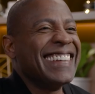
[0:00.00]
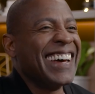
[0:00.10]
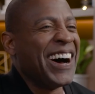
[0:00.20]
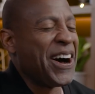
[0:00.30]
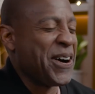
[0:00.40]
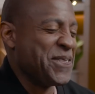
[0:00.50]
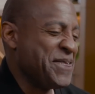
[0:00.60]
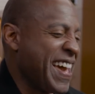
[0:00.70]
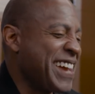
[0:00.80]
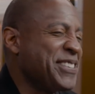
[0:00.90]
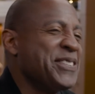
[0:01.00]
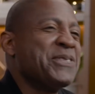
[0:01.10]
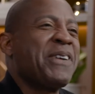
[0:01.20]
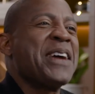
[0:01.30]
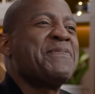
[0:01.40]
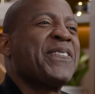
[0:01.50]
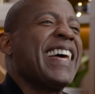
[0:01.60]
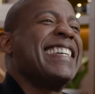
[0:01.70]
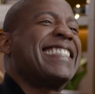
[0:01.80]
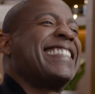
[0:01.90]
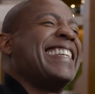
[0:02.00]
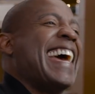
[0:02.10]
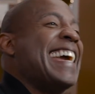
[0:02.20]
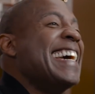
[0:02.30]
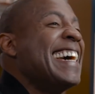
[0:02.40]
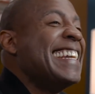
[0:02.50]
at it. Oh, man, you're in the right place today.